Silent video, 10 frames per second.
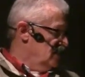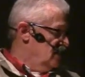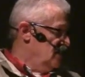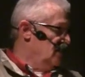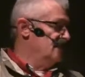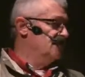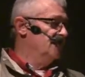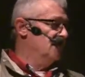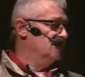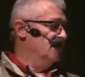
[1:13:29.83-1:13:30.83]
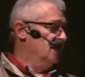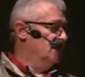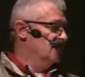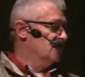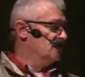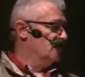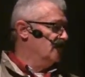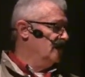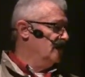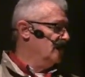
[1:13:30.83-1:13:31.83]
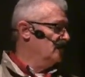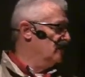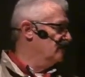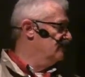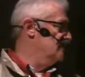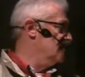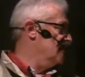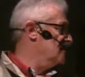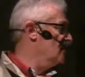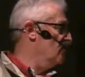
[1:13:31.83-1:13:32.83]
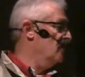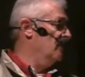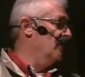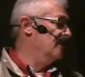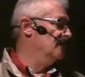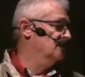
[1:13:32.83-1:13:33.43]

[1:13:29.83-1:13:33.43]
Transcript: at least a dozen a year. So I mean, I get rid of let's say one a month,